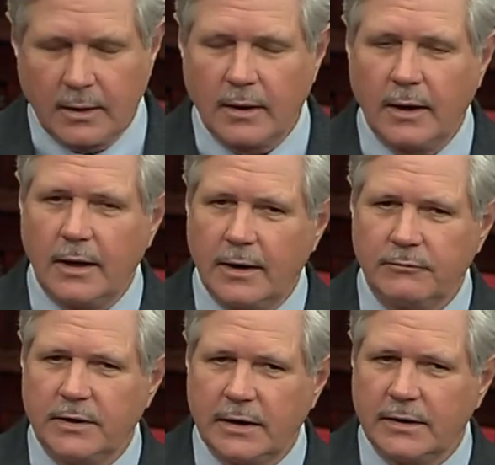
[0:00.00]
and
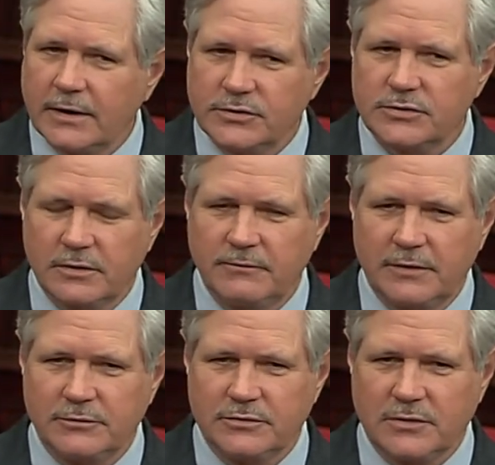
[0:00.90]
every day, not just on
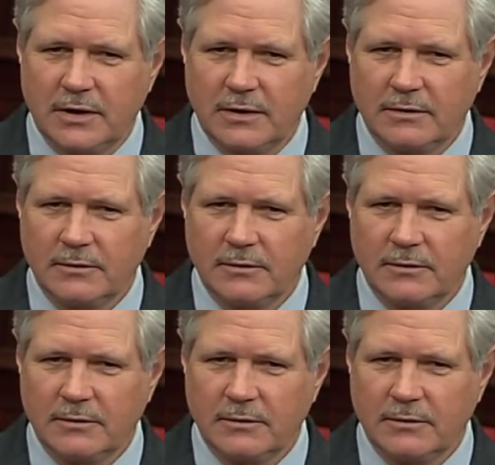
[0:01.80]
Veterans Day,